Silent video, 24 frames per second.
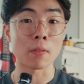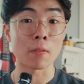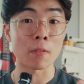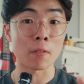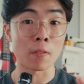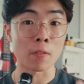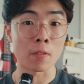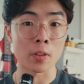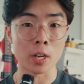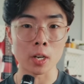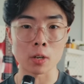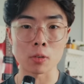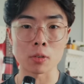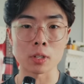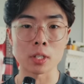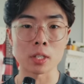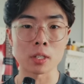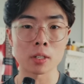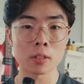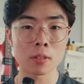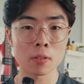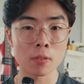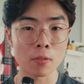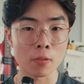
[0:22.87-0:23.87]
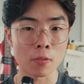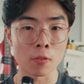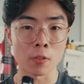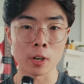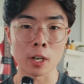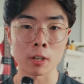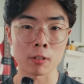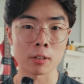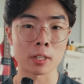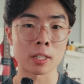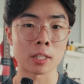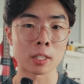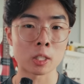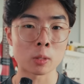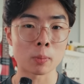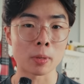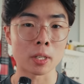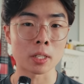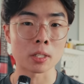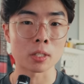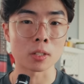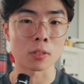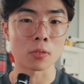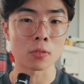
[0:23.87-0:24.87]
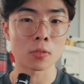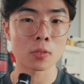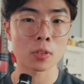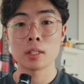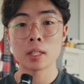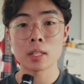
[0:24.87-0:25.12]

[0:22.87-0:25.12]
very expensive.